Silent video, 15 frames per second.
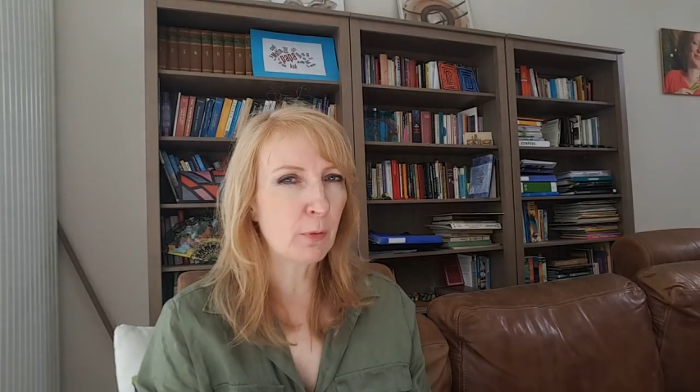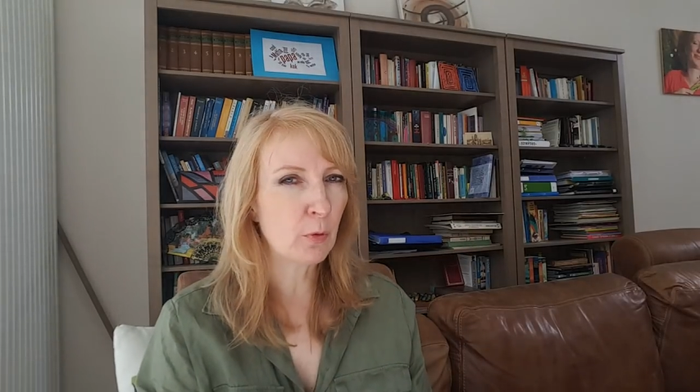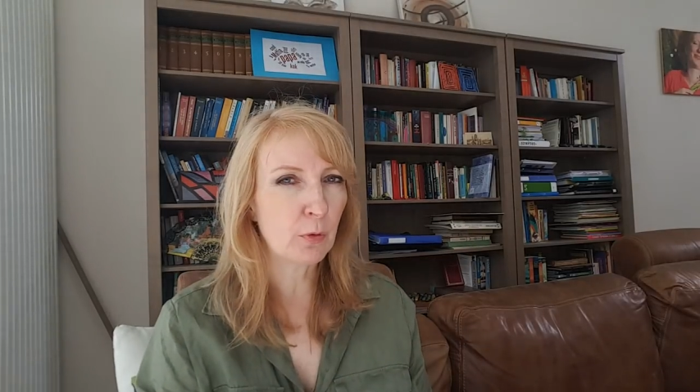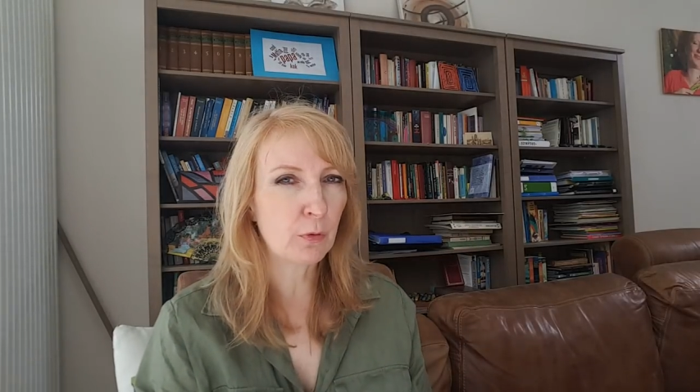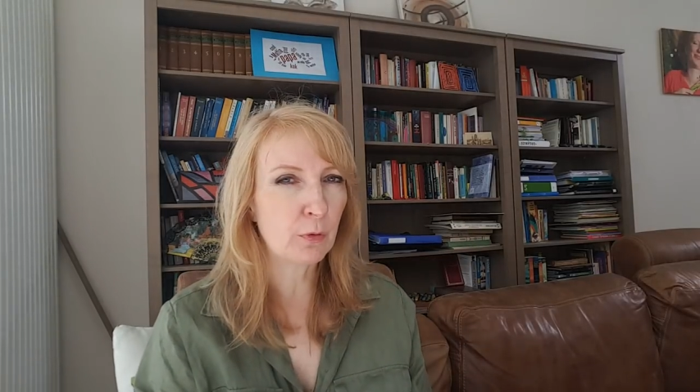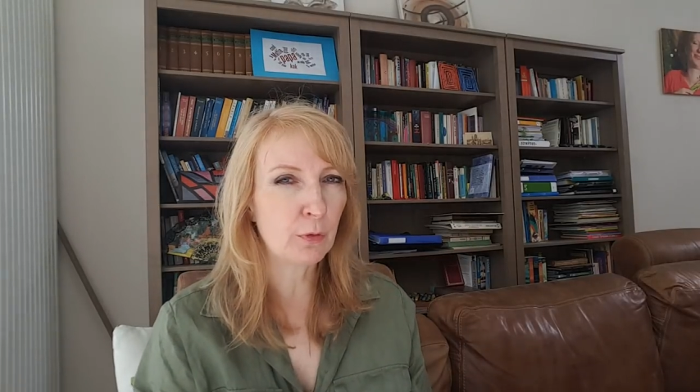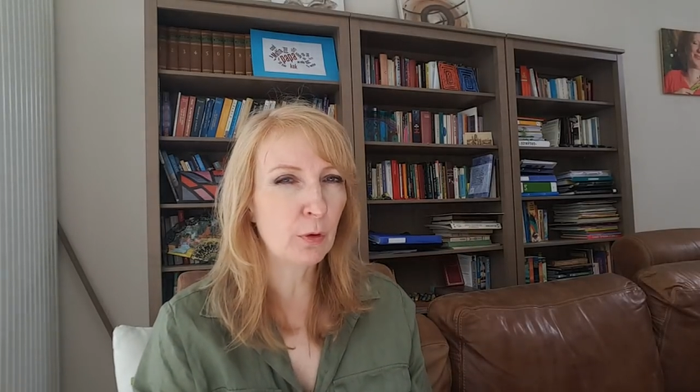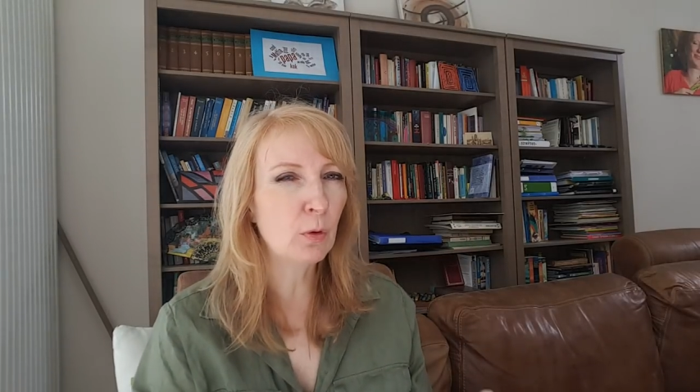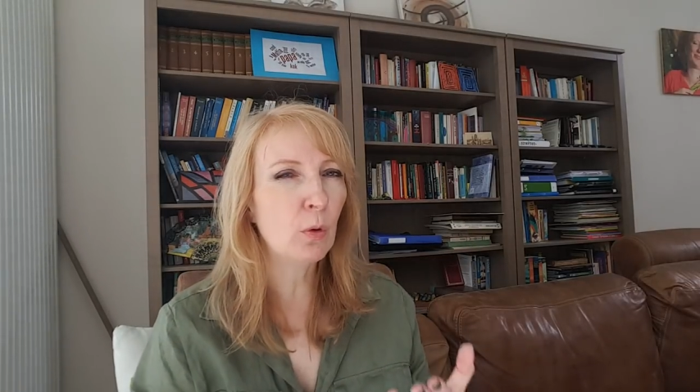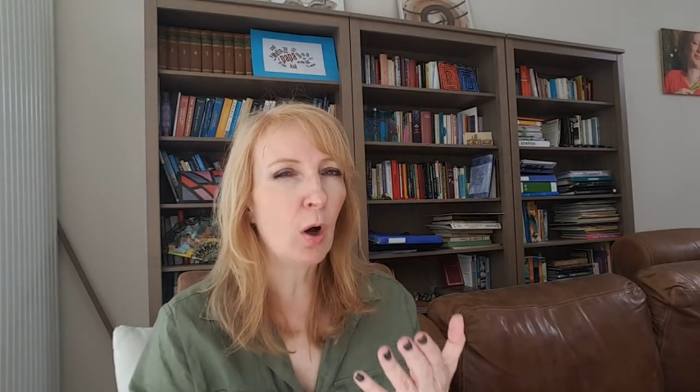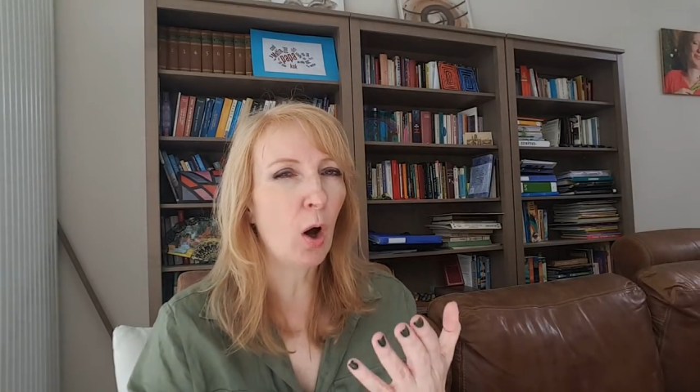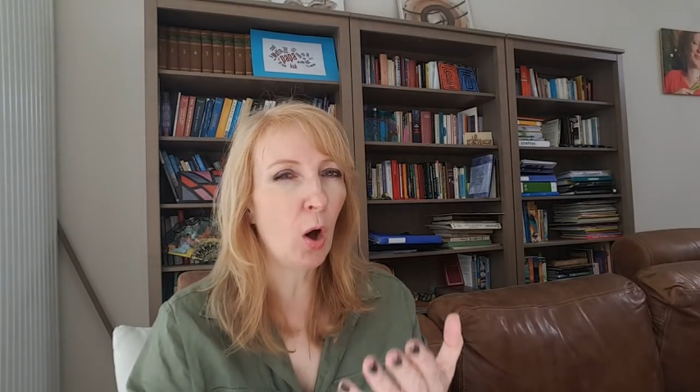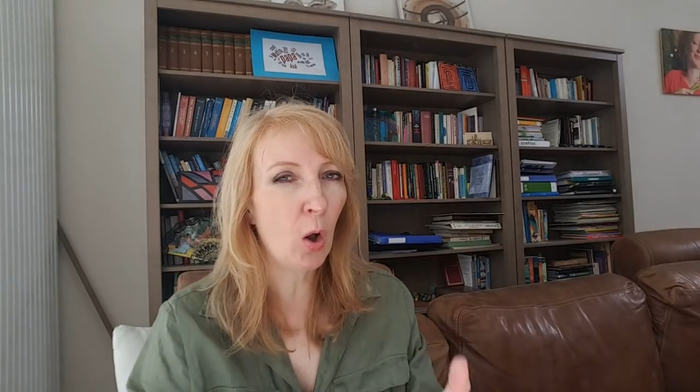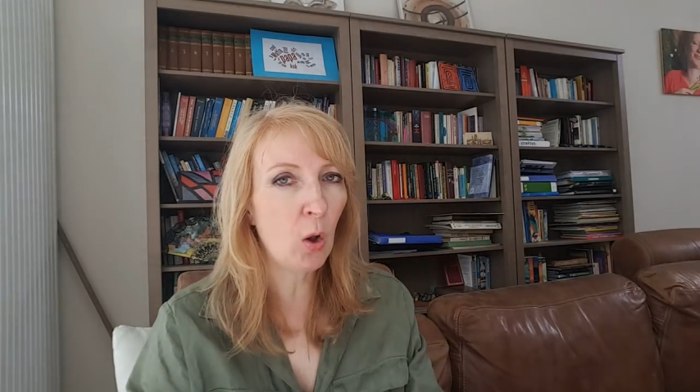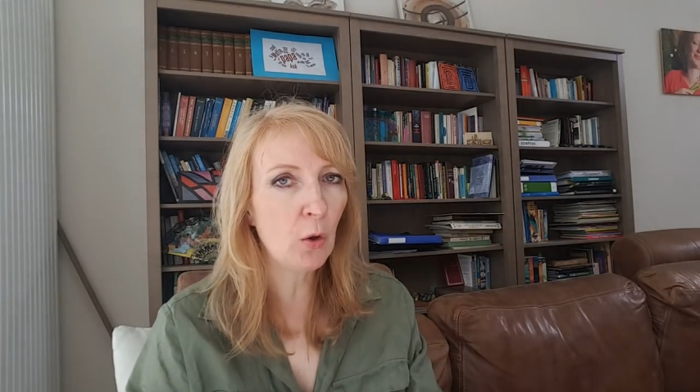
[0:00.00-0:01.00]
to
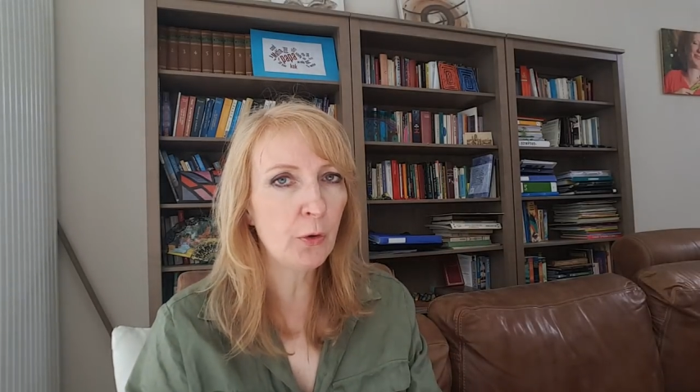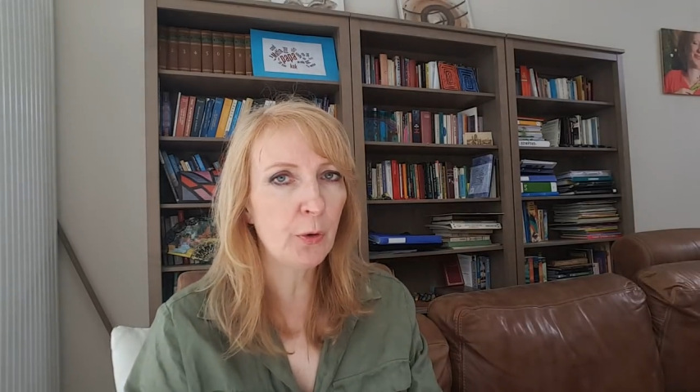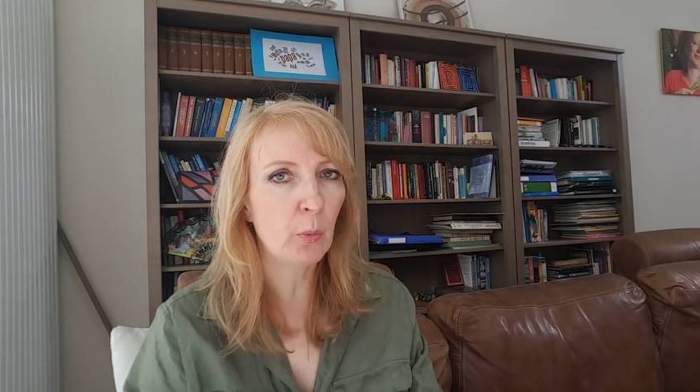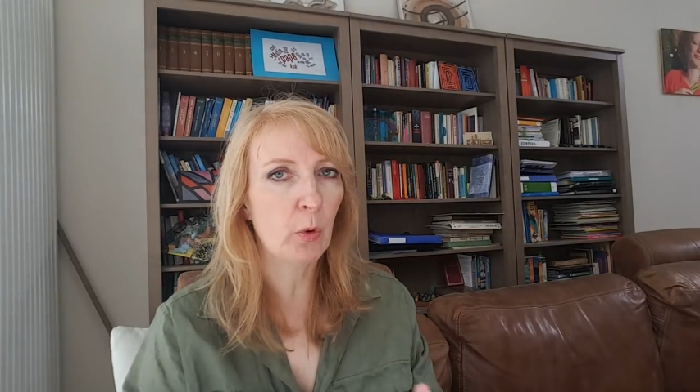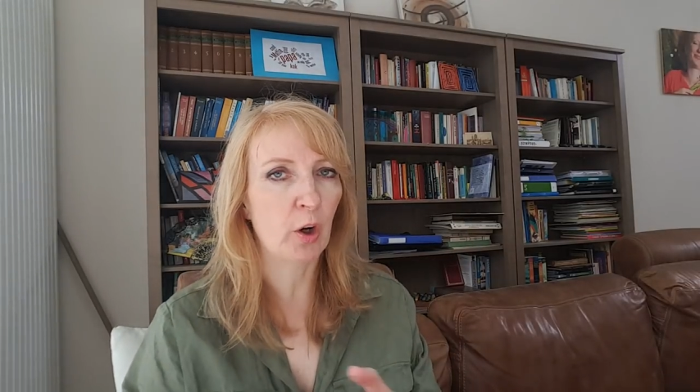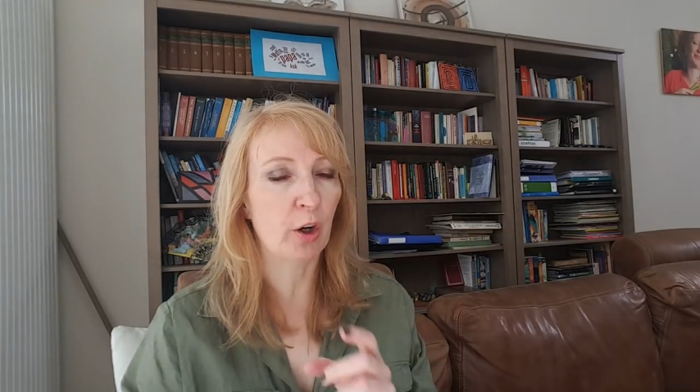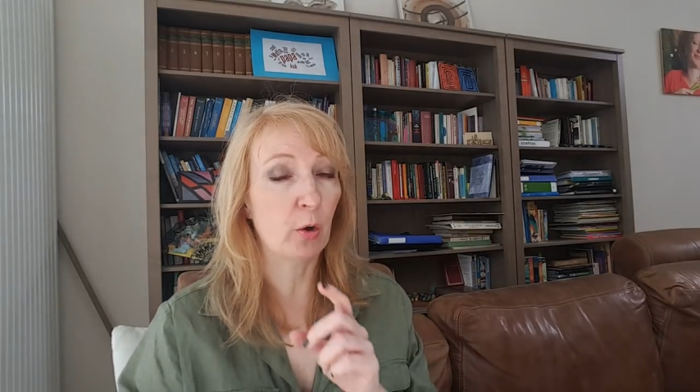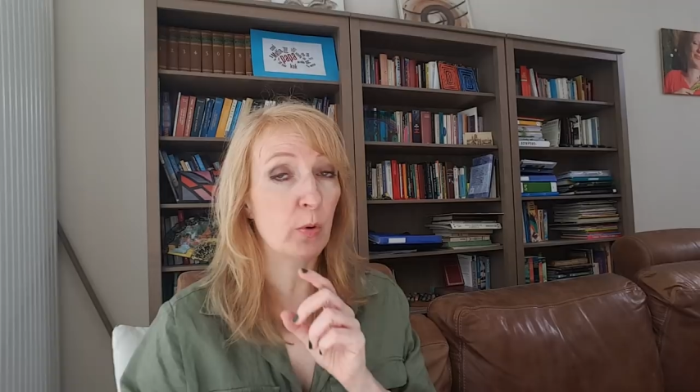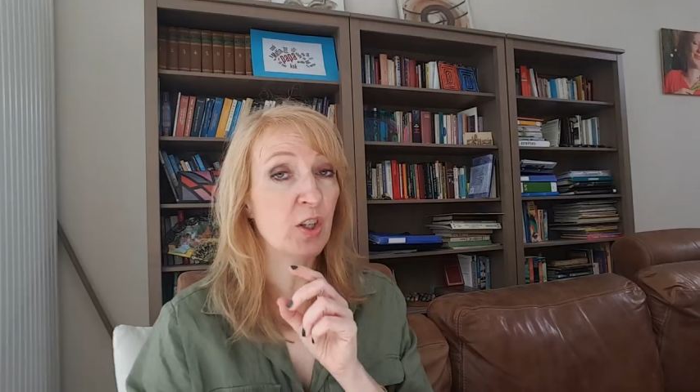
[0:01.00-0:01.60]
do all the work,